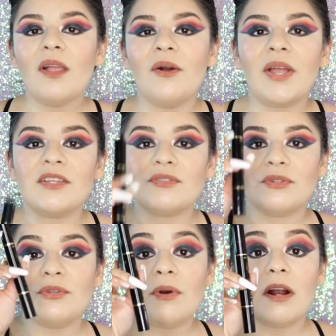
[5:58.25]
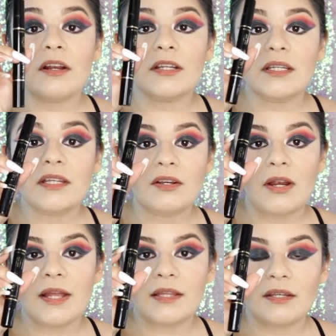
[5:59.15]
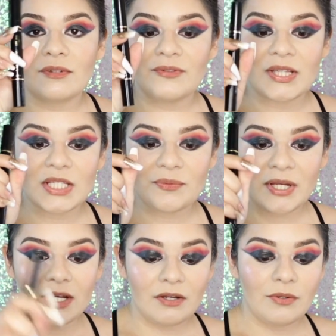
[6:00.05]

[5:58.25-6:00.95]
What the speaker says: Okay, so you are going to need your eyeliner for this right here,